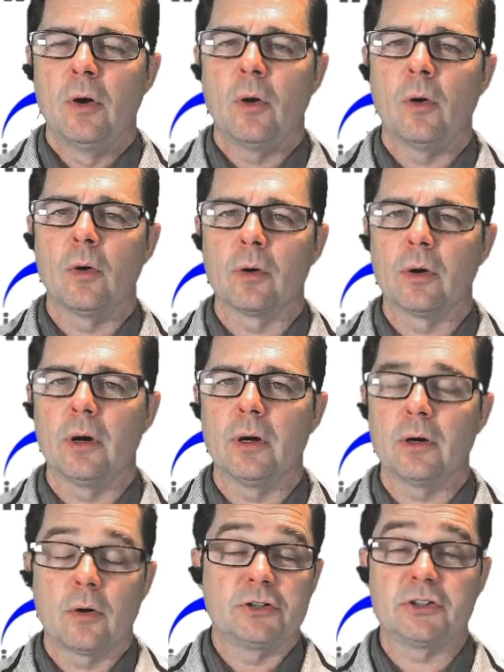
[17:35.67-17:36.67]

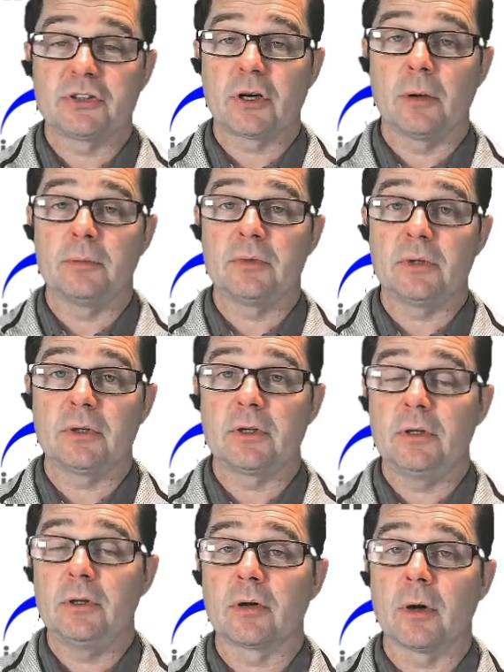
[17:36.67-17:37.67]
or just come
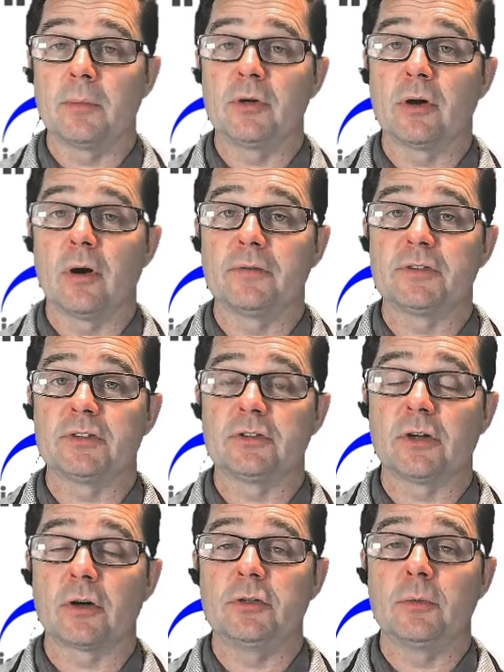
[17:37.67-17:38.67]
to your office and
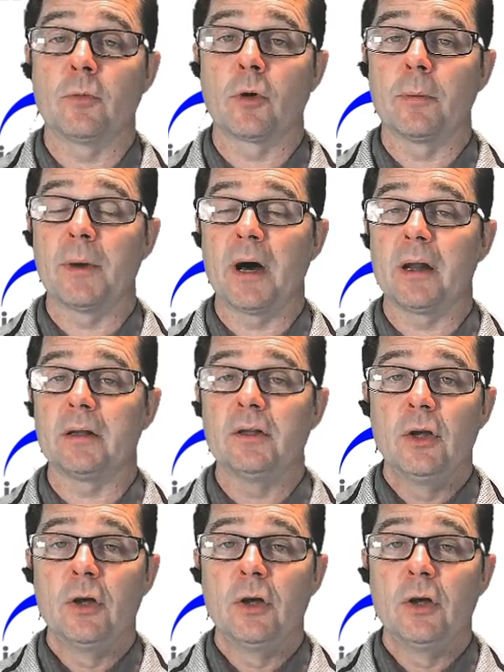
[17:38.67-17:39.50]
talk to you more about it,